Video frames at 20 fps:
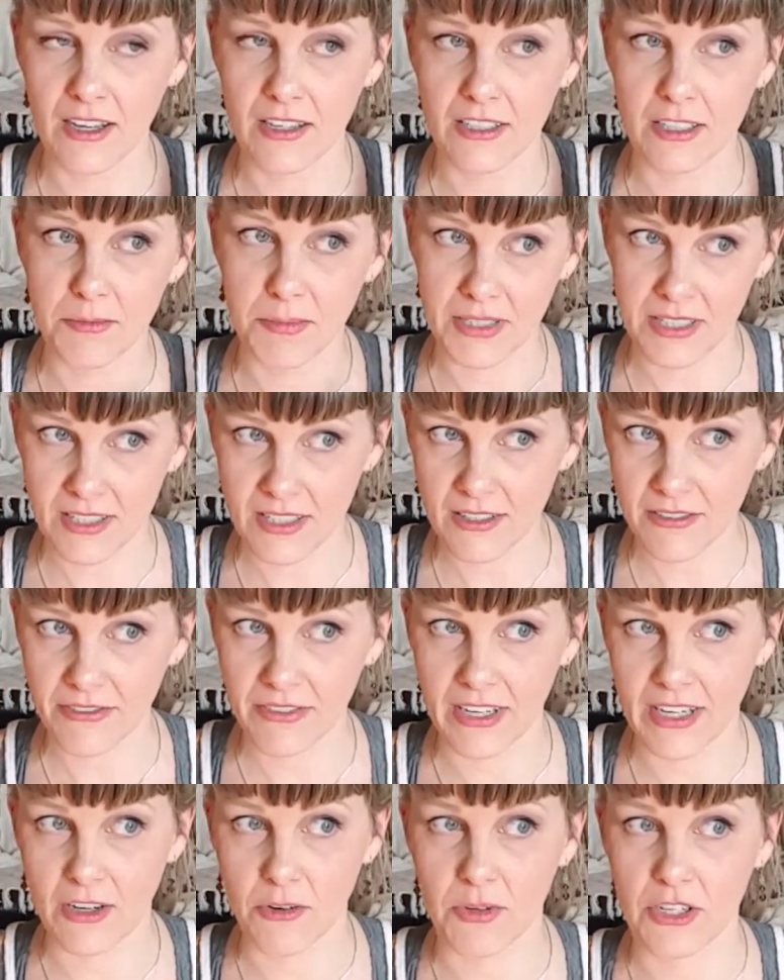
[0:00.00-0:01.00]

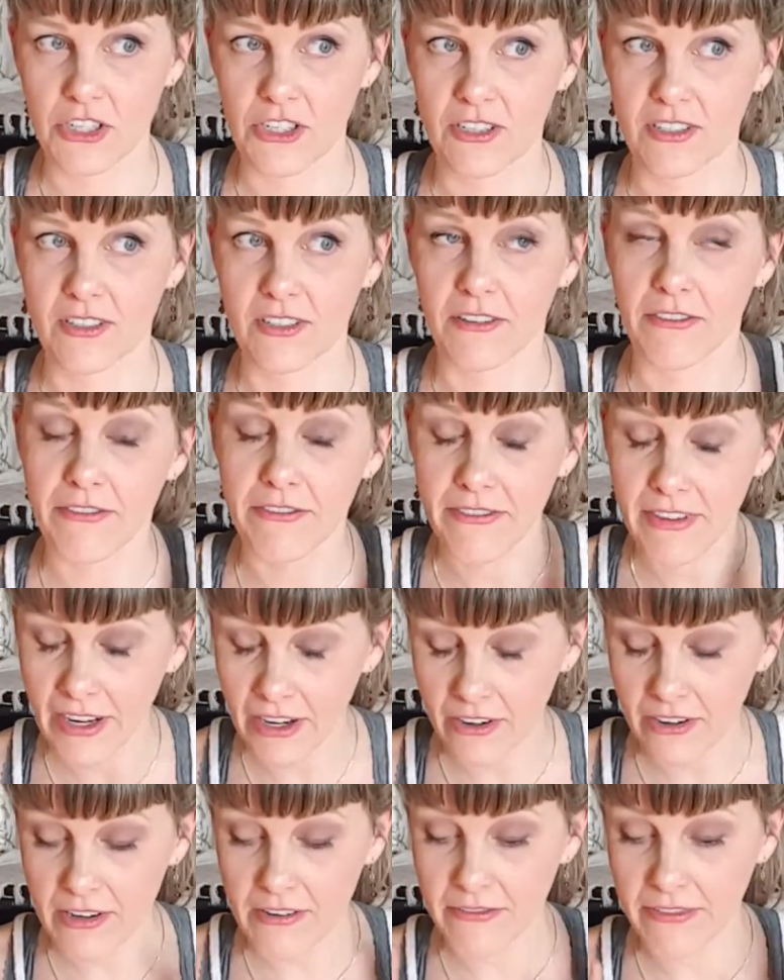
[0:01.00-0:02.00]
specific, which is a
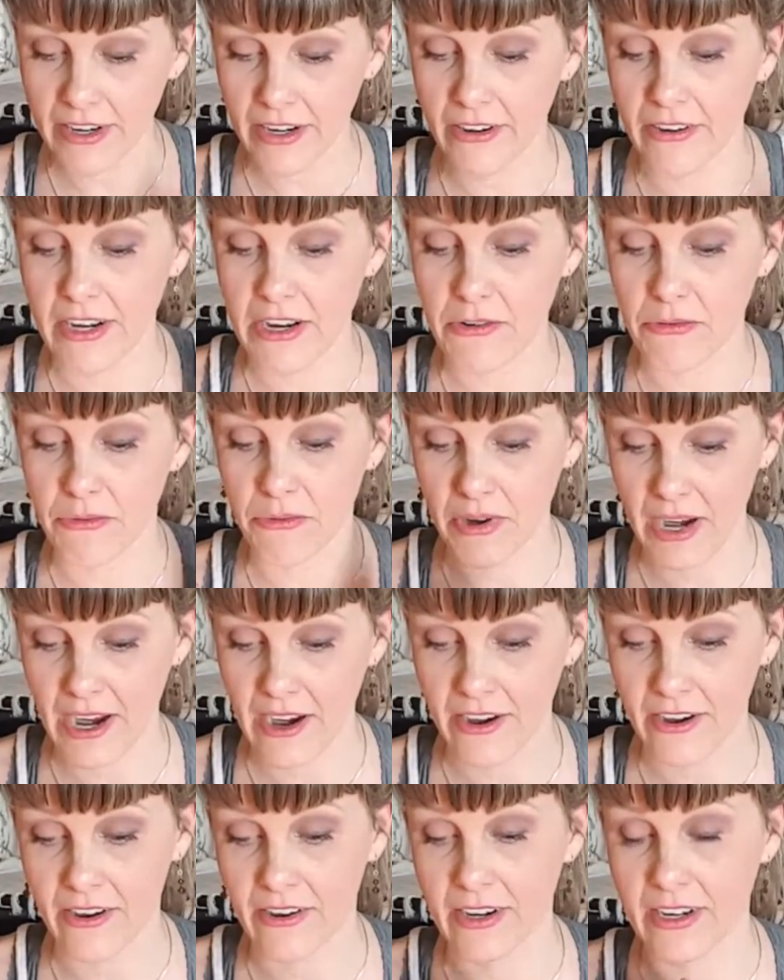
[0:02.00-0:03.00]
very, very
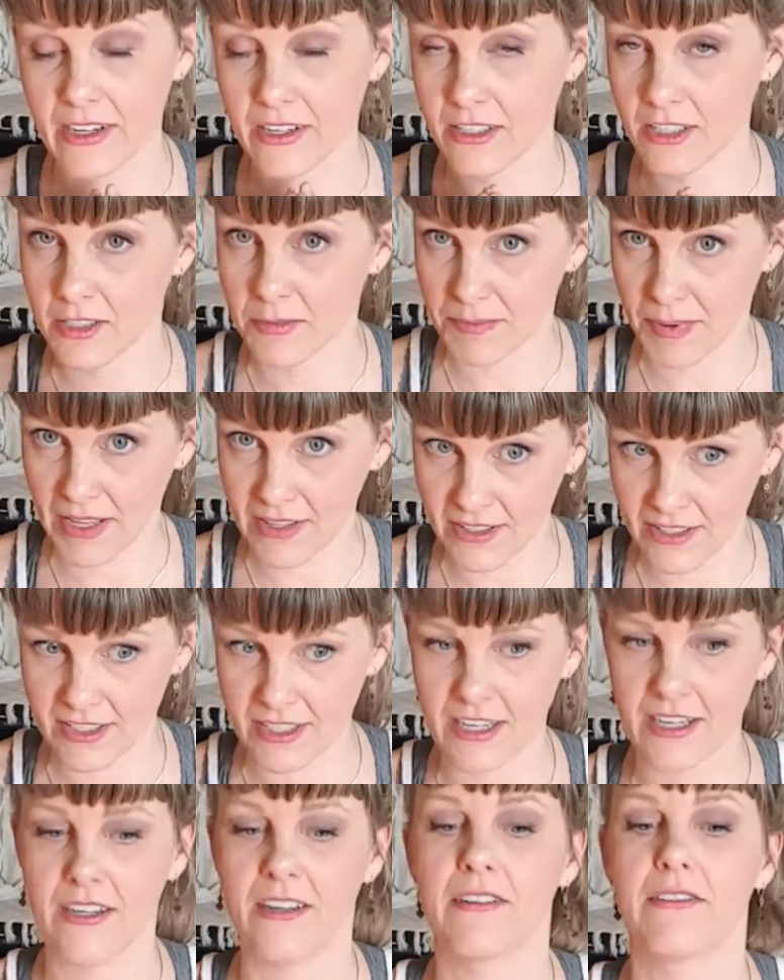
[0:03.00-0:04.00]
rare,
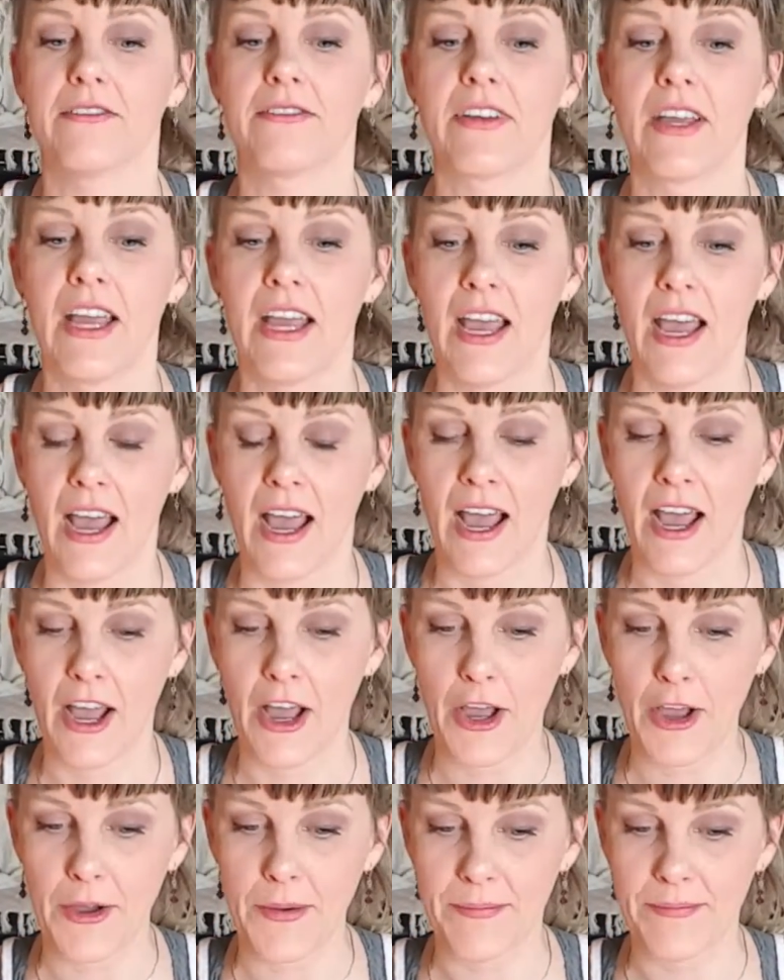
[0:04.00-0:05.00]
expensive
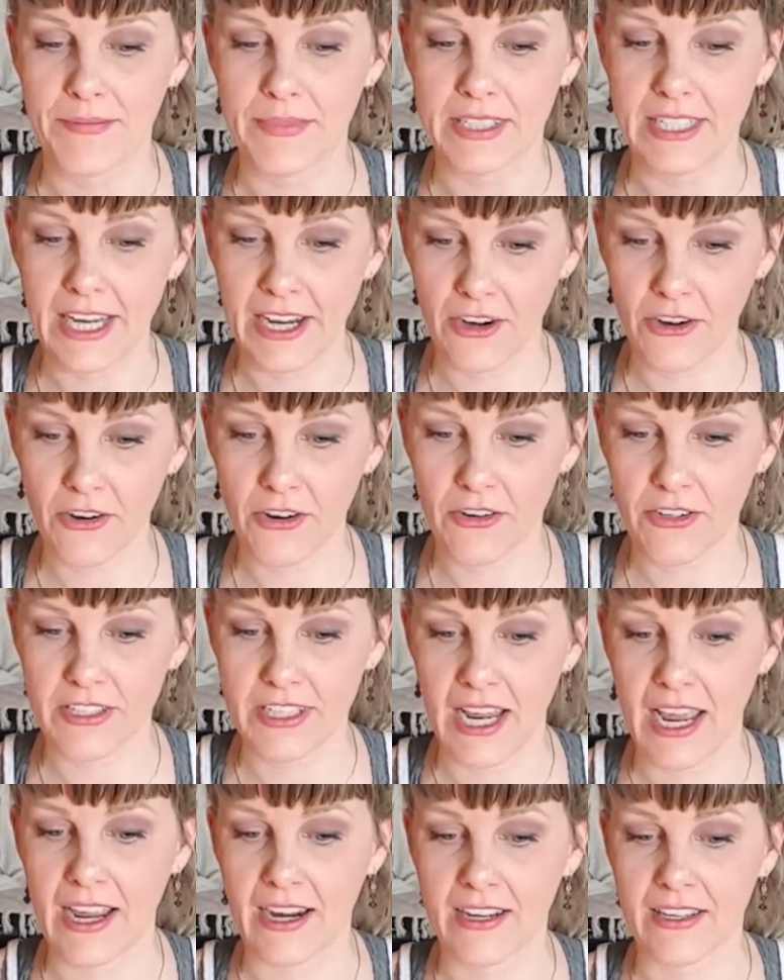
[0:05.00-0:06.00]
tarot
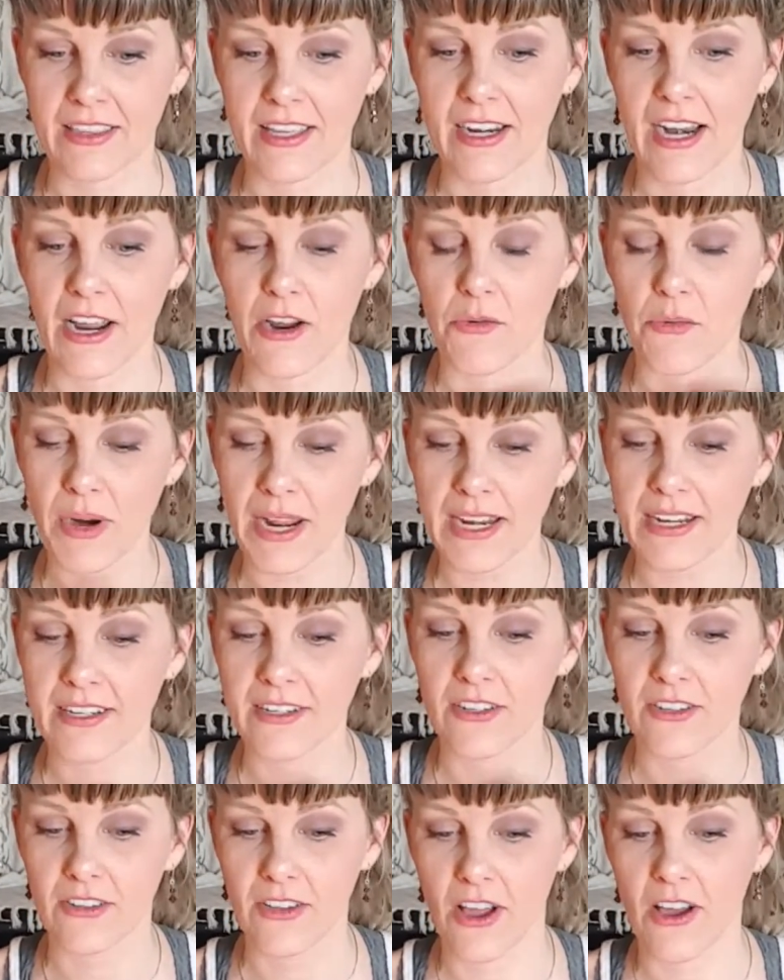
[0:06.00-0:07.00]
deck that I waited
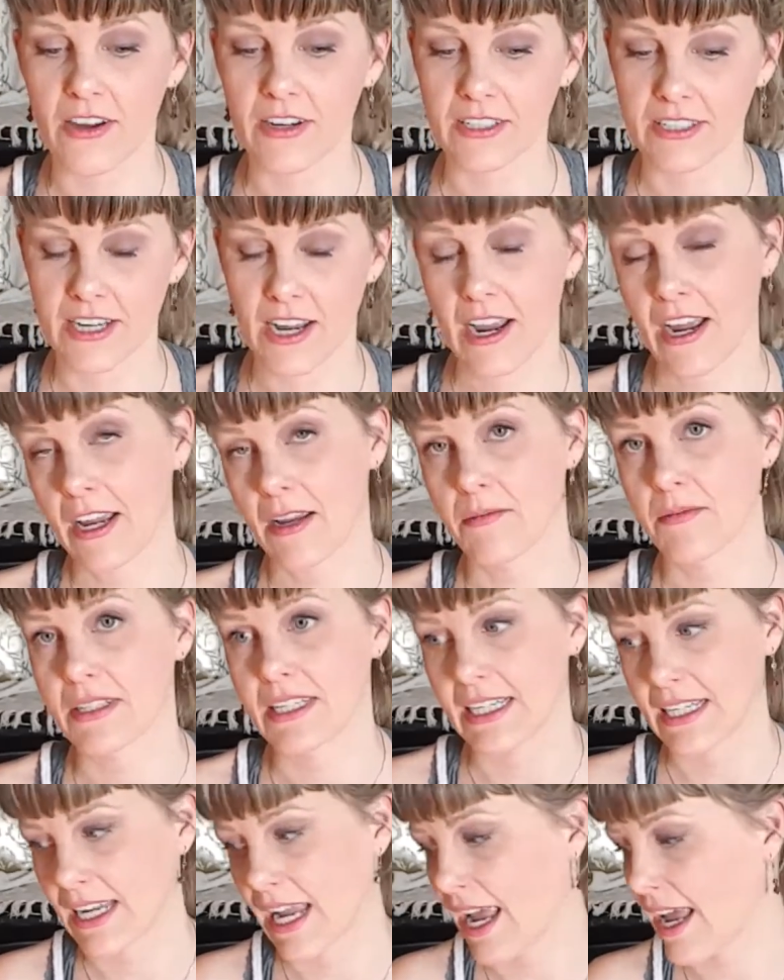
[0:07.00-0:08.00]
a long time
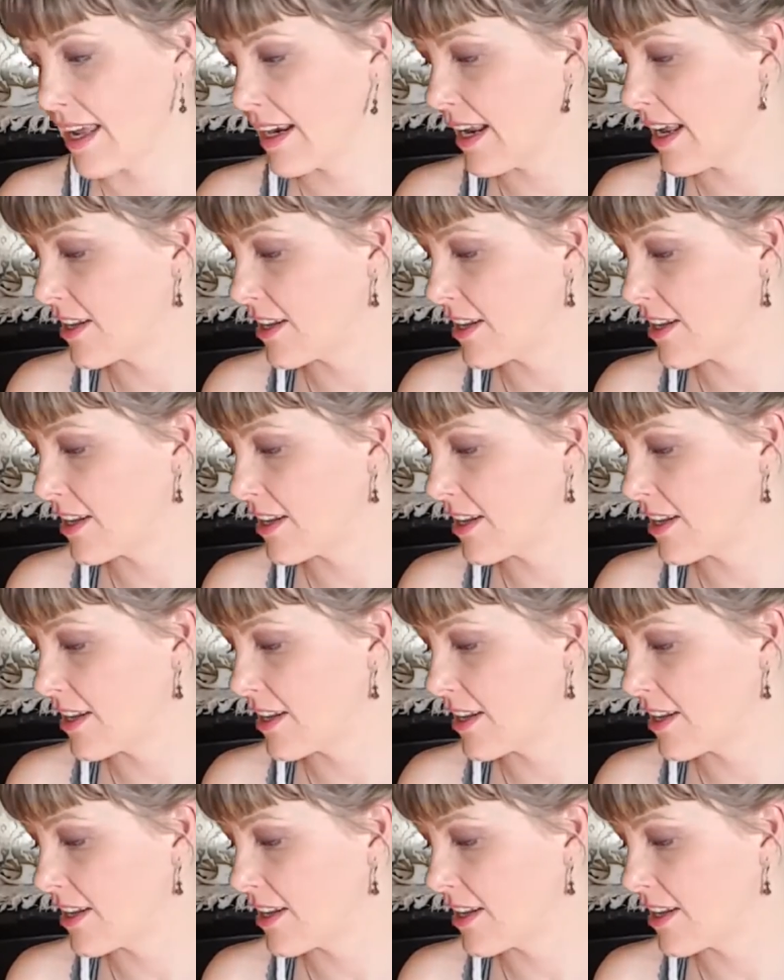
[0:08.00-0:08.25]
to get.